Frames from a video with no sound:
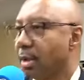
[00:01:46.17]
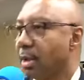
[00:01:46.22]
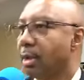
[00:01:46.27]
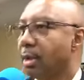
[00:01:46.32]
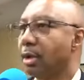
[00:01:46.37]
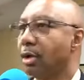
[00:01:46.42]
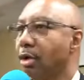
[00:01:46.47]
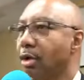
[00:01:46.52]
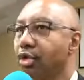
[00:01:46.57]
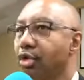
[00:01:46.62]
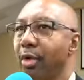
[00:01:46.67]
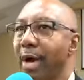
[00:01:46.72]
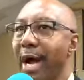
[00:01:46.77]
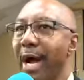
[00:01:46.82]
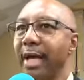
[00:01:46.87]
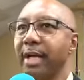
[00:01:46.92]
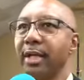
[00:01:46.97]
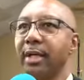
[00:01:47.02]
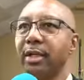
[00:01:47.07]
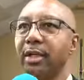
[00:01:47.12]
Though
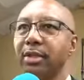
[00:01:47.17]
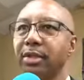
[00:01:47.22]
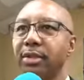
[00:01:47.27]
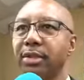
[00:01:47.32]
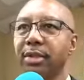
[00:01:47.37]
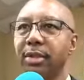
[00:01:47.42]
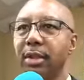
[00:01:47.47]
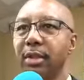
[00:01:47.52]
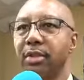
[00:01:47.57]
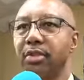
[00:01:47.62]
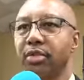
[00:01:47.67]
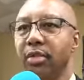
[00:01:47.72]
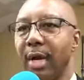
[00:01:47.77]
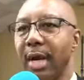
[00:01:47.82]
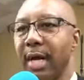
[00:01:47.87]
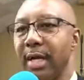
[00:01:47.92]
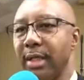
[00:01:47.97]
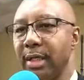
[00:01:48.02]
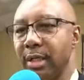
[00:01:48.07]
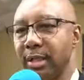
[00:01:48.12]
trials,
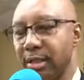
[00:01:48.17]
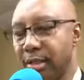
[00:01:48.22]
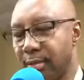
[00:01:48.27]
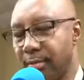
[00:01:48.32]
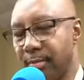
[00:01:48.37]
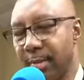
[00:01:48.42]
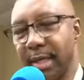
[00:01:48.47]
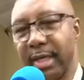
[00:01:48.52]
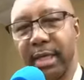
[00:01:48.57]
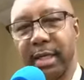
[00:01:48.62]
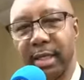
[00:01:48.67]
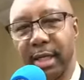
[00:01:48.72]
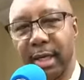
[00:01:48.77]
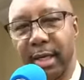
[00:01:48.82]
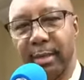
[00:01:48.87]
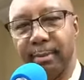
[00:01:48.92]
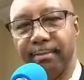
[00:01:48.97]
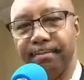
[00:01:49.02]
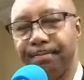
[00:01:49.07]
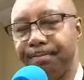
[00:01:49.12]
trials may come,